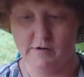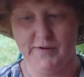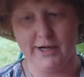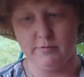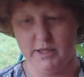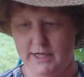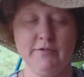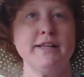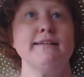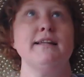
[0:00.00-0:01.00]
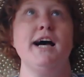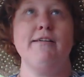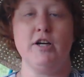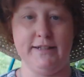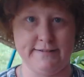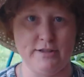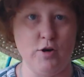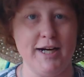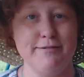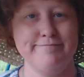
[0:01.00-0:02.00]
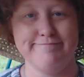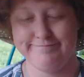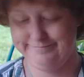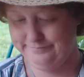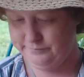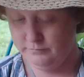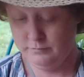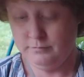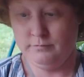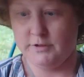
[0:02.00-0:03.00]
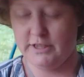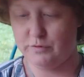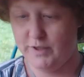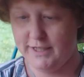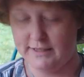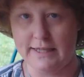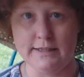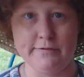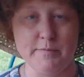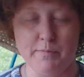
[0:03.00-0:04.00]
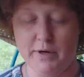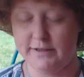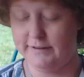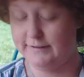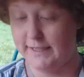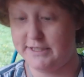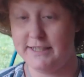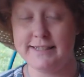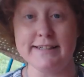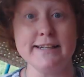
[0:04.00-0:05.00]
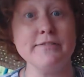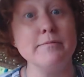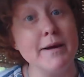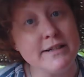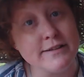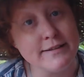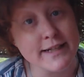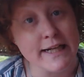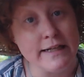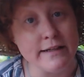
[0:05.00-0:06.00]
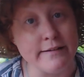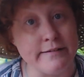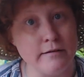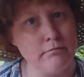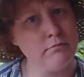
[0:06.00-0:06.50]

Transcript: vacuuming, and everything's live on Instagram. Just reading that leaves me breathless, and she didn't even mention the kids.